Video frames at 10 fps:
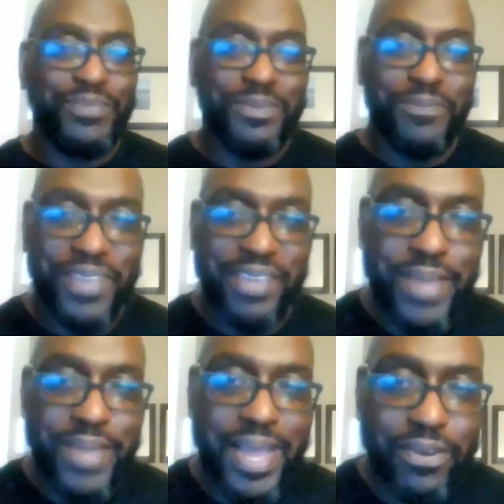
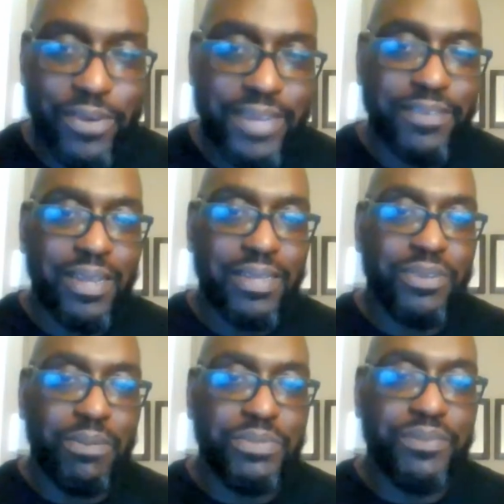feedback, all right, in
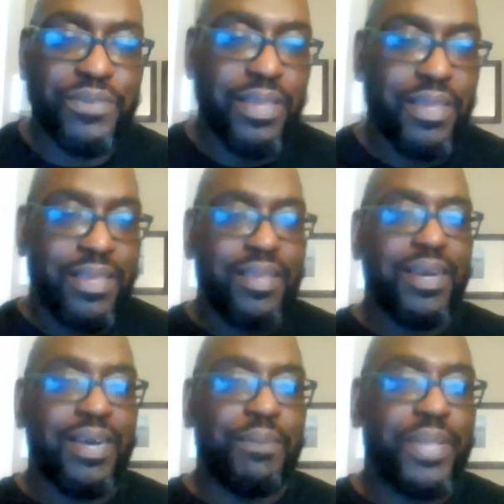terms of
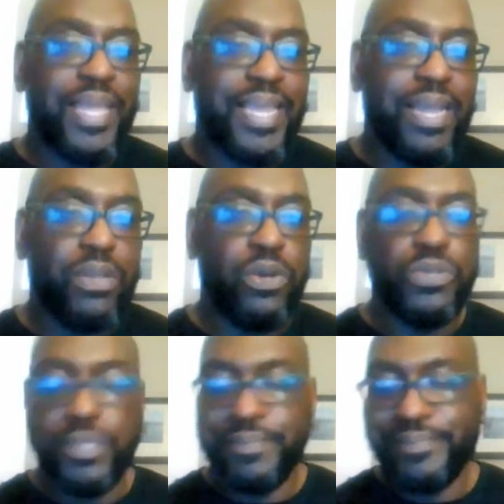planning out loads.